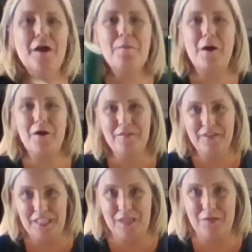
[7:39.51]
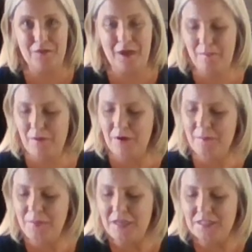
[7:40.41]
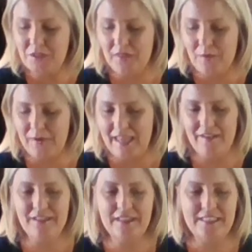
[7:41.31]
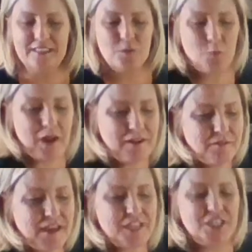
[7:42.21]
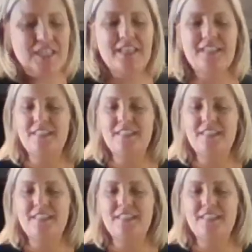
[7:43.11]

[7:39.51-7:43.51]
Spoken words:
part of a cucumber so that we have at least one veggie